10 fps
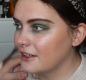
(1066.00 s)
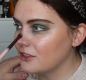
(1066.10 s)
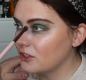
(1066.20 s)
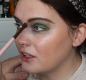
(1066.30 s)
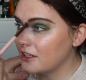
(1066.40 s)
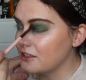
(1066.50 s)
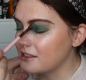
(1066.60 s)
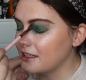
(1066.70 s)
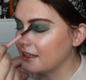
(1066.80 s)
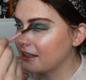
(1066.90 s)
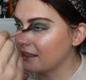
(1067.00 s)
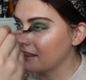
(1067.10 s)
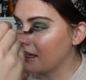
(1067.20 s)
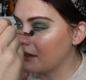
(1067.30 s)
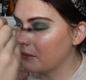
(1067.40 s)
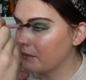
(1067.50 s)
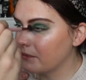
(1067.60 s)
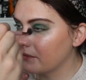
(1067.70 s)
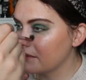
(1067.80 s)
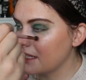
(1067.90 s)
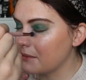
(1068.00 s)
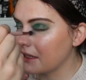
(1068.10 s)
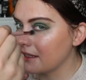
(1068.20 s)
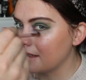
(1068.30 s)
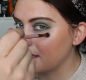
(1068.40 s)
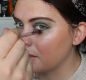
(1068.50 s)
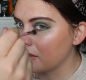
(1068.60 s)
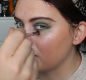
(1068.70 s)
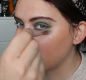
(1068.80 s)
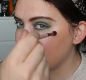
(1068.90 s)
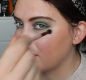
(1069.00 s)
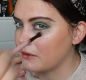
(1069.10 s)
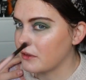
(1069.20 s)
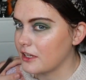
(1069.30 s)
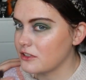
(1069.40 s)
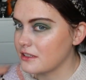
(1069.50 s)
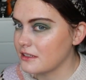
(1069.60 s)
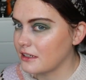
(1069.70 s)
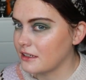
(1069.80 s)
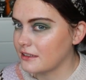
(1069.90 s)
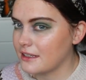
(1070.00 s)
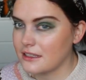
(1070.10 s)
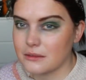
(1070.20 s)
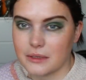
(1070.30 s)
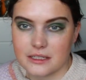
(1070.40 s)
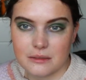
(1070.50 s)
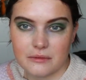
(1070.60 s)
Should I do to neaten things up? Which Take my concealer brush and just go around all the edges and it kind of takes away some